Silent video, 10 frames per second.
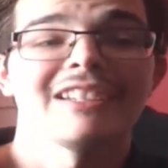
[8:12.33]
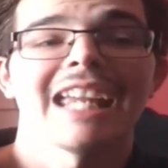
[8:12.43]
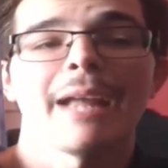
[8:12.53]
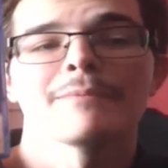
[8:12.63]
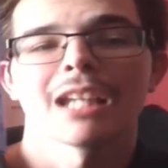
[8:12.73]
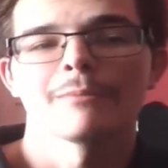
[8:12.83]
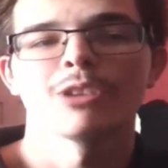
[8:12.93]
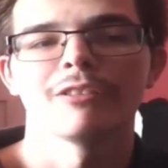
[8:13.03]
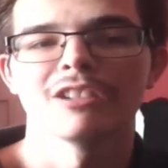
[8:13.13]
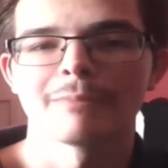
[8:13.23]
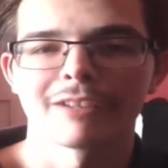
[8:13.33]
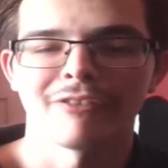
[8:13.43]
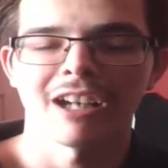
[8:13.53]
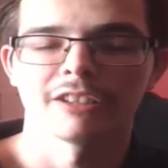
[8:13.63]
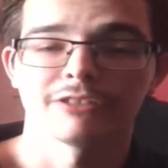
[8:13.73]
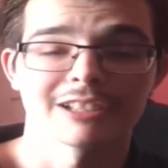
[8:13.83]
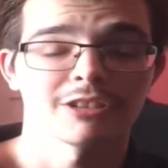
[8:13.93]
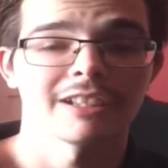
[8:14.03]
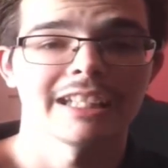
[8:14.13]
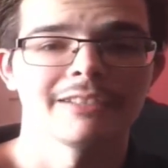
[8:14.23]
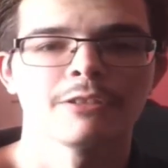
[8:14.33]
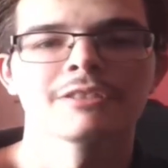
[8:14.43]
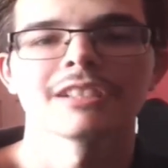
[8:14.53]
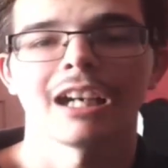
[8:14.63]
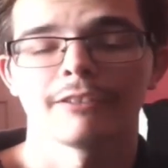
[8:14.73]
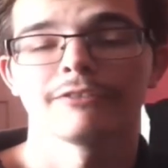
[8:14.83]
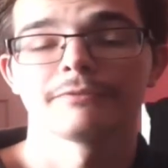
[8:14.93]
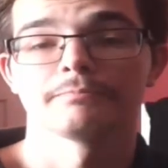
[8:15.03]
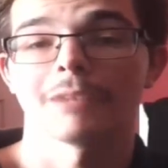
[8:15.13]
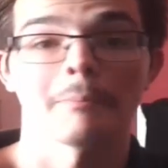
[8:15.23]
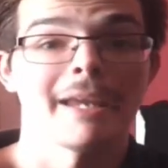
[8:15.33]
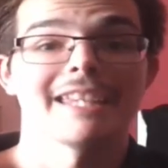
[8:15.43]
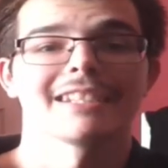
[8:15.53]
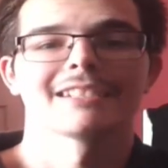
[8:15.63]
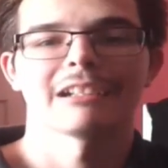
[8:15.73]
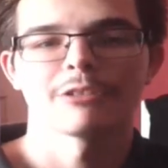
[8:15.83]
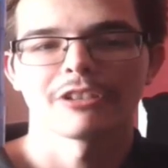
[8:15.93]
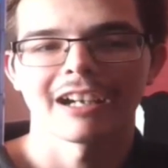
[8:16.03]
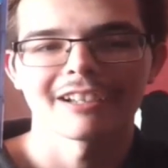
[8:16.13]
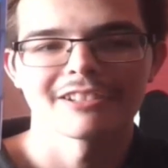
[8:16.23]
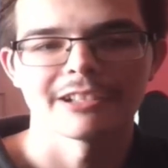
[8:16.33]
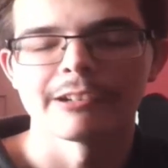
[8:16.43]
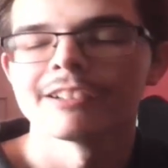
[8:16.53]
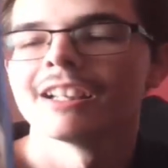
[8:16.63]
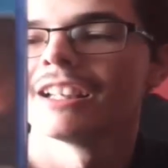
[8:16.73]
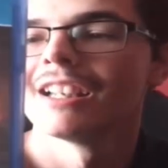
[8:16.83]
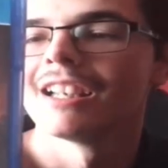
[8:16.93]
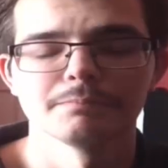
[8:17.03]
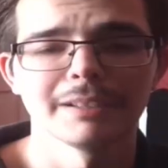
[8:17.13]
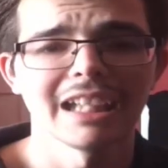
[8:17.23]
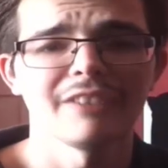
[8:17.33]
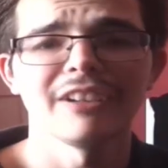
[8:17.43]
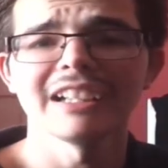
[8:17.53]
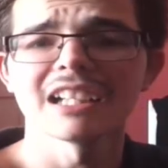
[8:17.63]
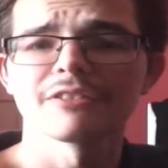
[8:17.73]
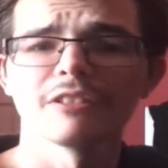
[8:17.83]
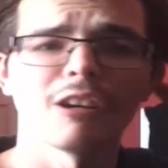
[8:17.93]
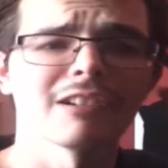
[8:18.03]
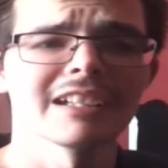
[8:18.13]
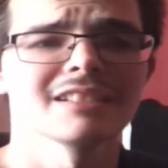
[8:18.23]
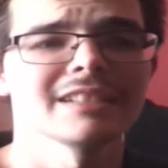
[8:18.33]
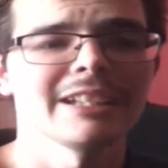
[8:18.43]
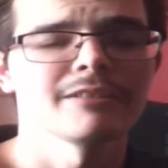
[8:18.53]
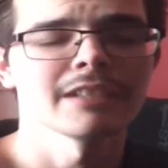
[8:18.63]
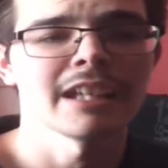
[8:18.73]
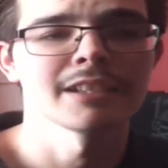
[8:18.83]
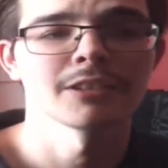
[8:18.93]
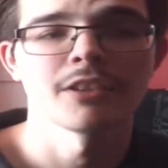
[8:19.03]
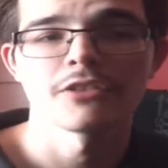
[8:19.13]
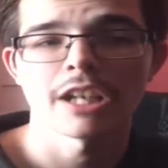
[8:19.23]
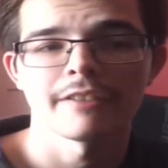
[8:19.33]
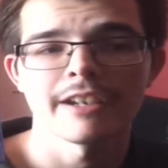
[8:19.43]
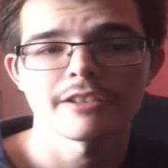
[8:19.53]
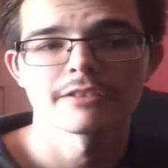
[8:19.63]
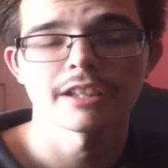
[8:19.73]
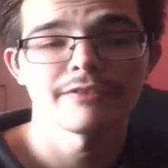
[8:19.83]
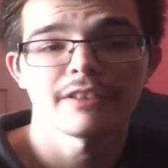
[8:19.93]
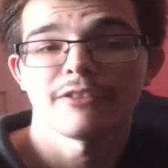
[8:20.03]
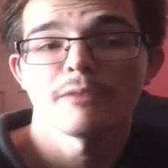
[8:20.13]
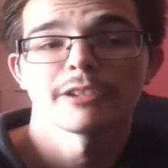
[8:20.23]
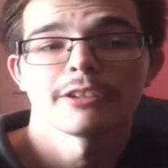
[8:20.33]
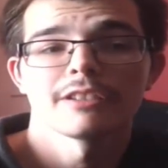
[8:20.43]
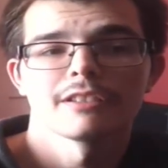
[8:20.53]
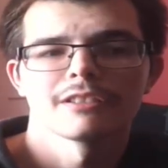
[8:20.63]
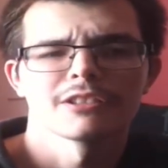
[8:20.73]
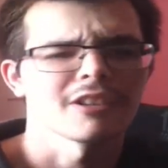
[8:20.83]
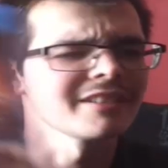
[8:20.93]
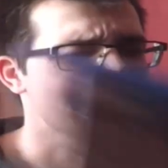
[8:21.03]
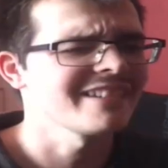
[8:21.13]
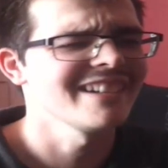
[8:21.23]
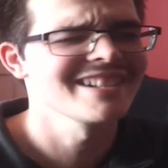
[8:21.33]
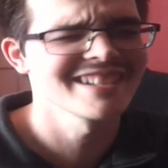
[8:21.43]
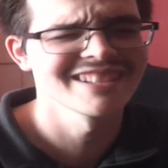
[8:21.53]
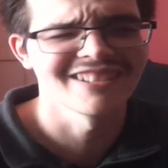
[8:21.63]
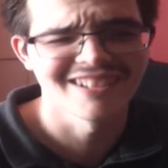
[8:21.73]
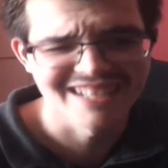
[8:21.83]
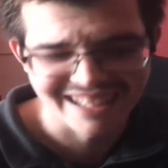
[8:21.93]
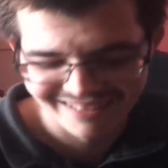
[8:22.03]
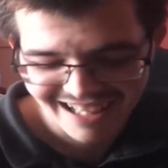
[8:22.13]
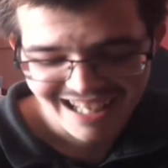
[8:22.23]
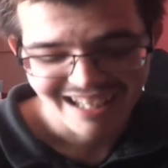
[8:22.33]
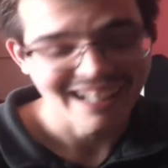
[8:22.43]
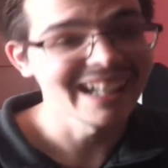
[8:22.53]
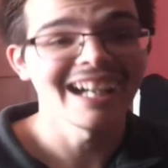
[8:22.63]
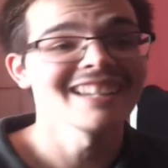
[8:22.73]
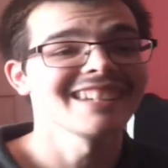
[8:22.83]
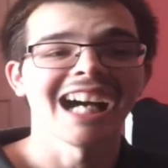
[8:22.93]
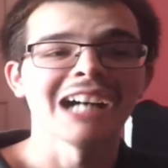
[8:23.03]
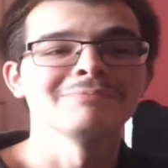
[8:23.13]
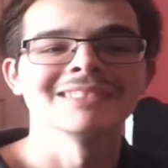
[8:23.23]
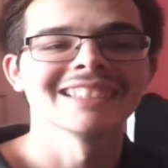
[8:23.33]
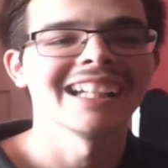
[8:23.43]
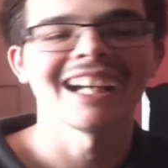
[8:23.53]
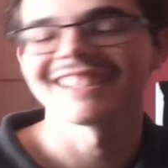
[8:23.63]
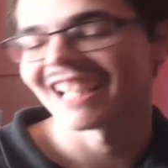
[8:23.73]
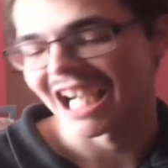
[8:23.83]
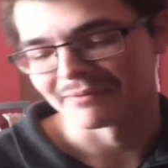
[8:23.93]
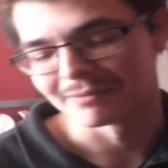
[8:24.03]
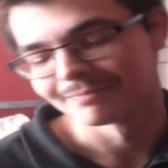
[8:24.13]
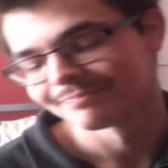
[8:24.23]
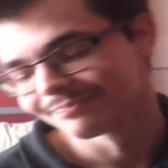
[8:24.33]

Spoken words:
games that I'm not really a big fan of, like Sonic Heroes, have amazing soundtracks, you know. But yeah, I think that's really all I can say on Sonic Generations. I thought it was a good Sonic Generations. Oh dear, it had to happen. It had to happen.